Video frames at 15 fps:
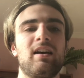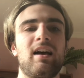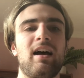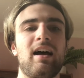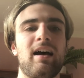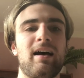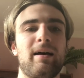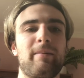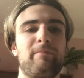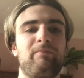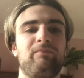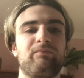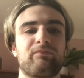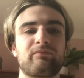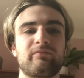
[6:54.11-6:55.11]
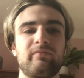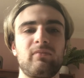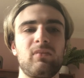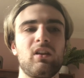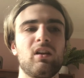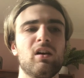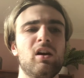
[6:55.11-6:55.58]

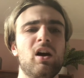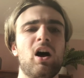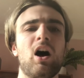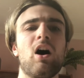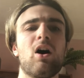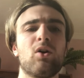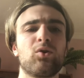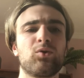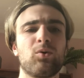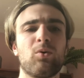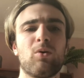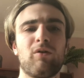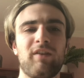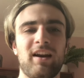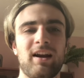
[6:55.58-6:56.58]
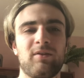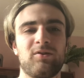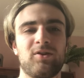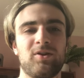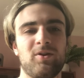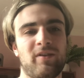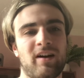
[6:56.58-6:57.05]
are sort of allowed to
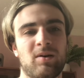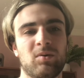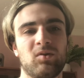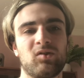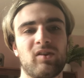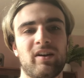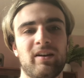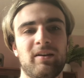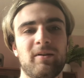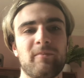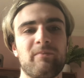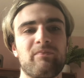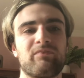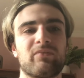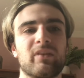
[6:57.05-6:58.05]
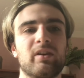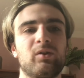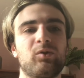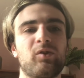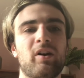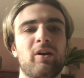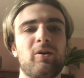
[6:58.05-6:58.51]
do that, I would say.
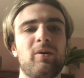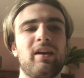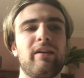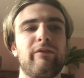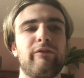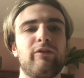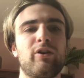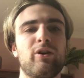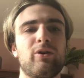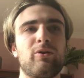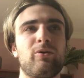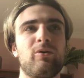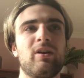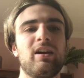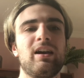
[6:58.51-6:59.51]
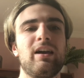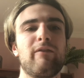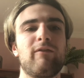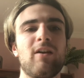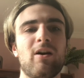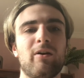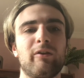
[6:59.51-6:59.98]
So if
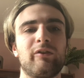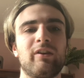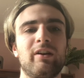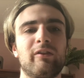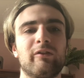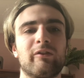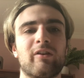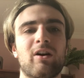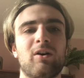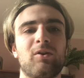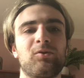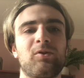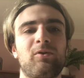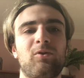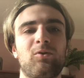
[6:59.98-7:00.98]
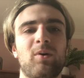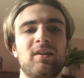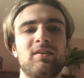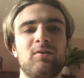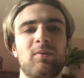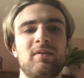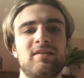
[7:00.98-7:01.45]
last season's car, so the
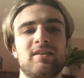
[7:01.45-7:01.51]
2020